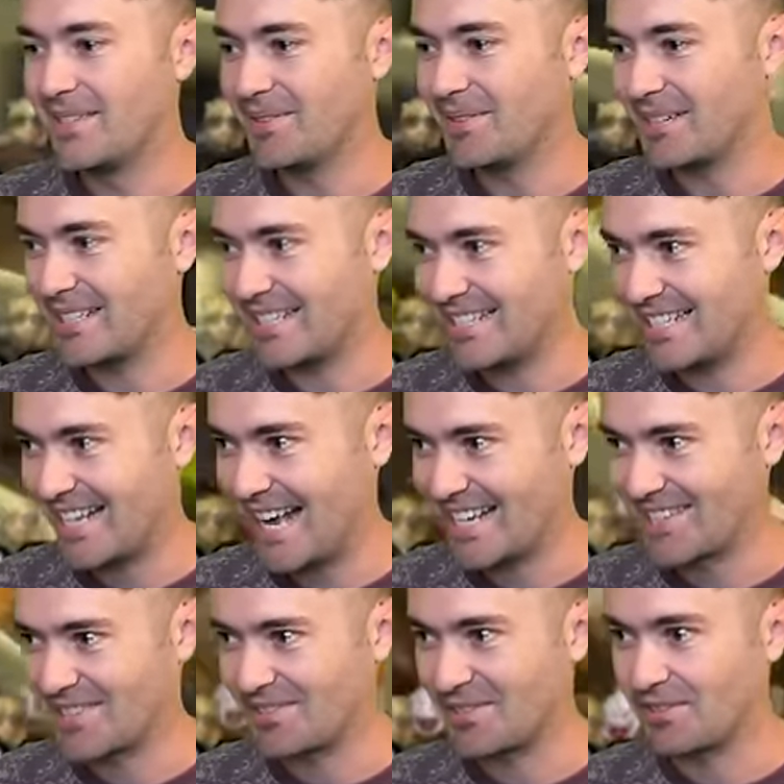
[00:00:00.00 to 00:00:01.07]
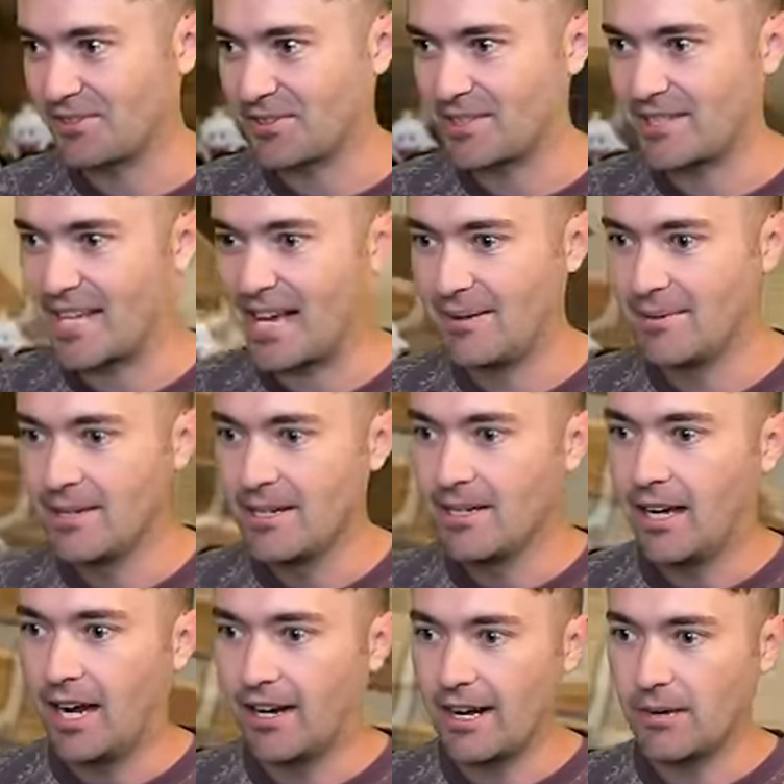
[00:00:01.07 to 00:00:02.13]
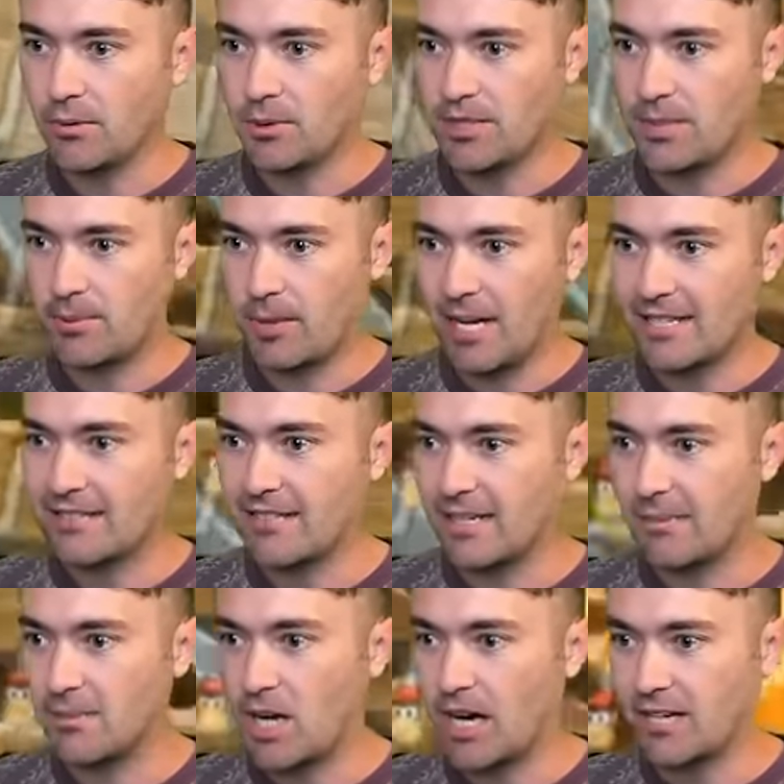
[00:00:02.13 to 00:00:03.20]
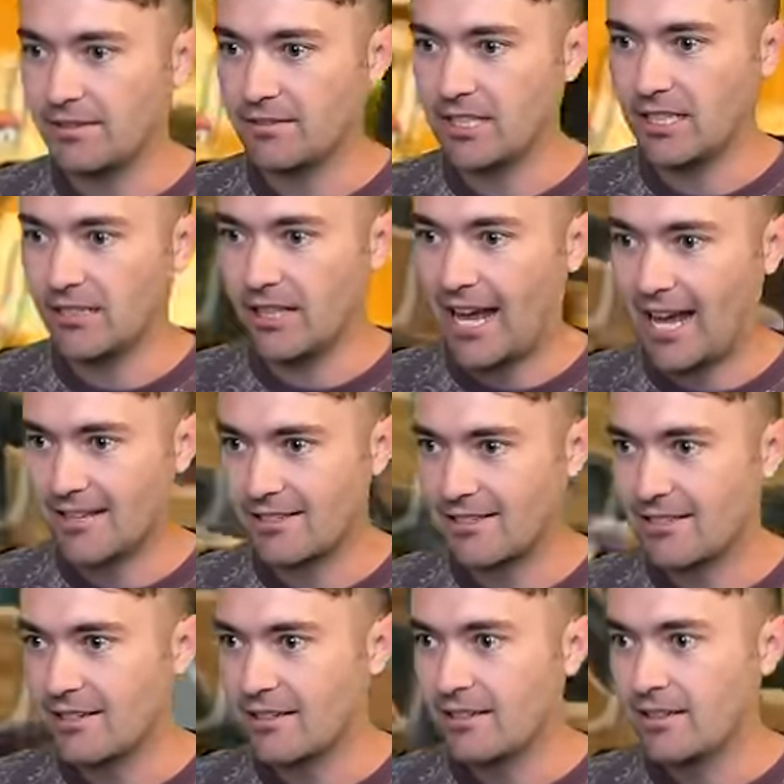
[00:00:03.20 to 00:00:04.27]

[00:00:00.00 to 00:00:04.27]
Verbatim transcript: What a disaster of a first lap. All right, well, surprisingly, I'm not even in last.